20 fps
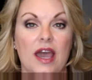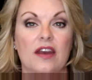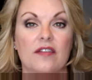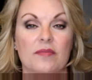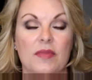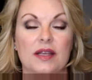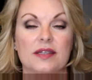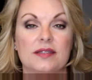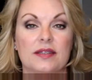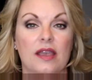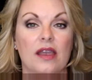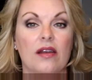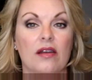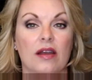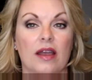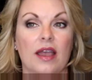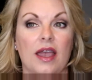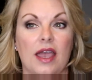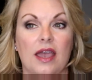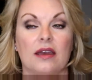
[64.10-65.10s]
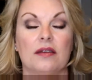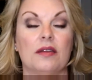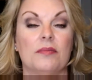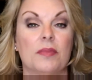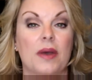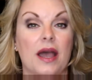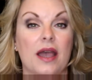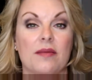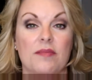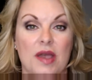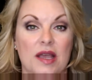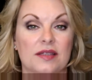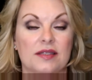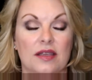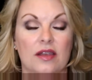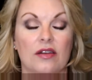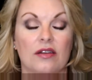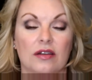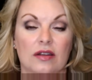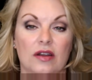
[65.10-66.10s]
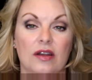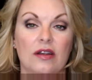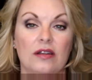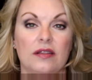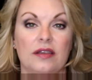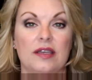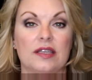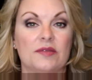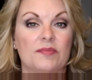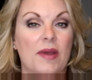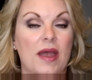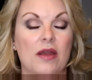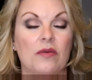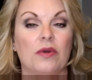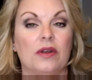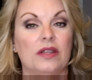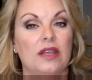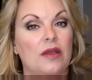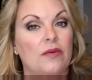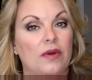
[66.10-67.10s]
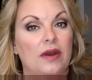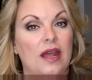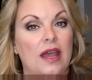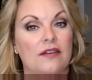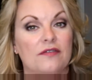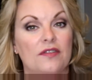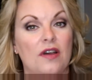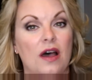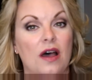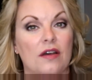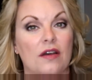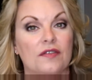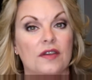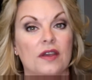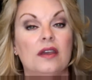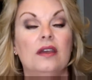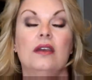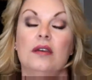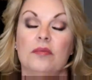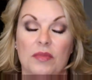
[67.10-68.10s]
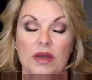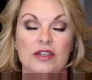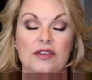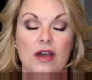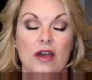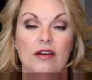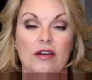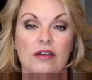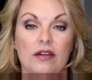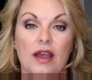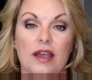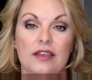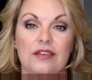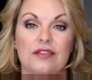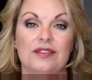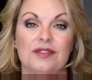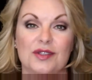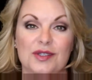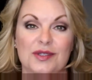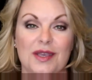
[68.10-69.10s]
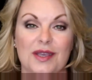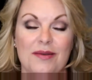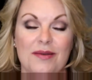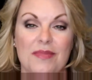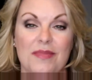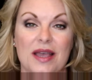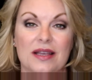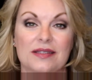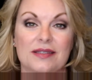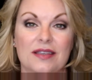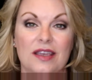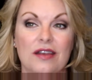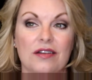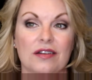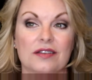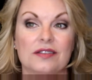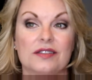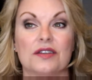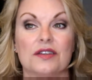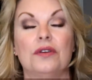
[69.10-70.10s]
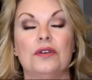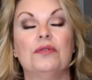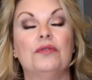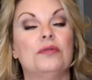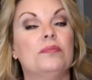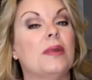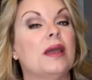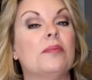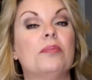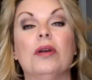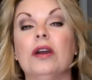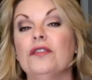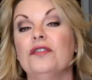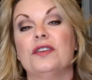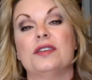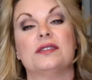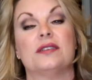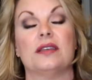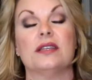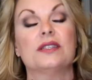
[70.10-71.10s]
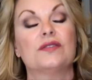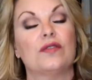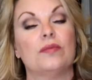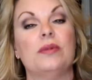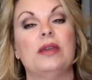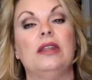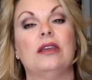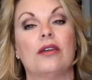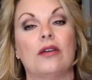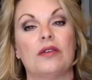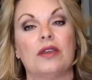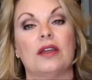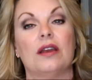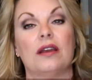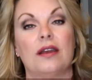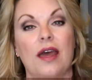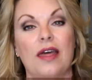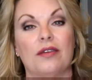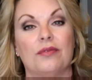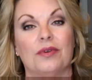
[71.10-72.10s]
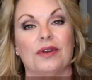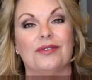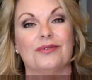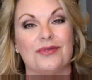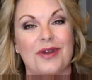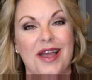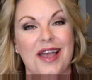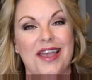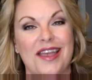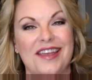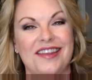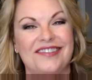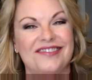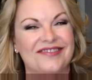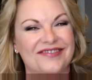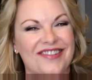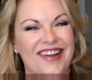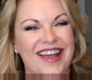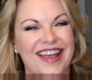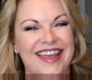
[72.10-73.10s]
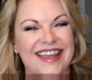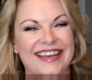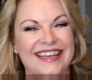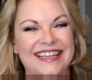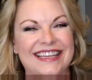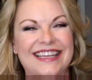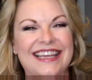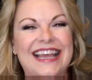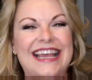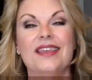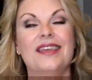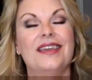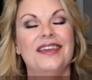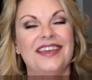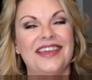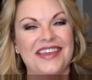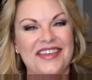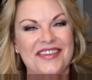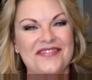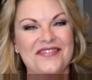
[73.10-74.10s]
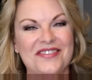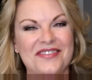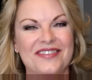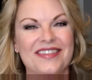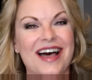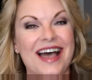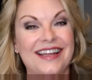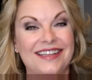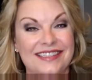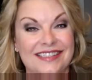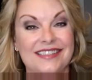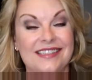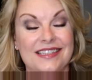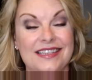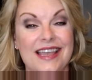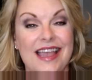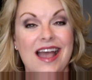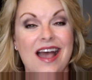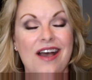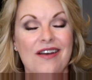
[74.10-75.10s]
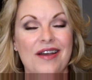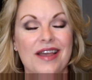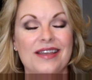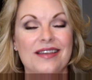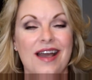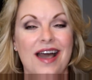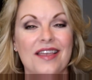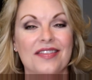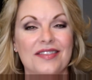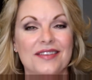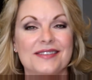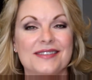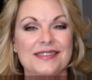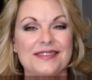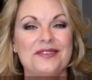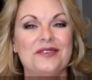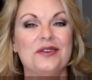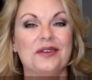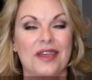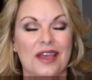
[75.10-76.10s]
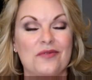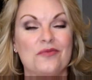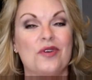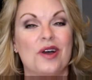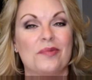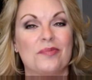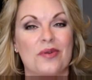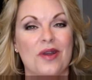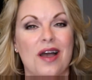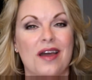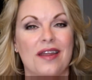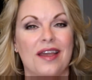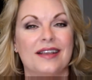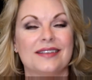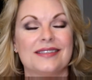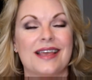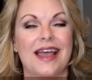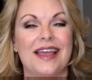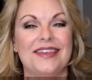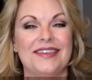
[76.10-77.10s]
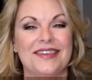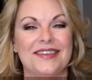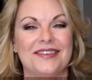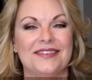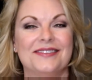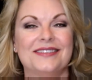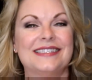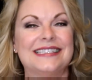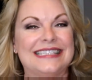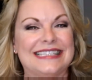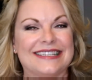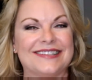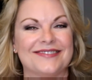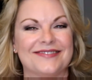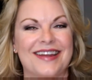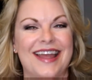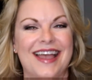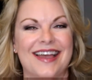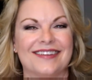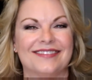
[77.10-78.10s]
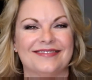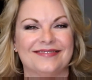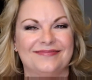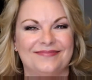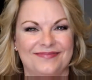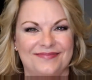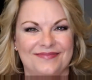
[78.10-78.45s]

out of mascara, and my mascara currently is buy one get one half off. My daughter and I use the same mascara, so it would make perfect sense for me to go get another one, right? Right. If you'd like to see how I got this look and what products I use, stick around.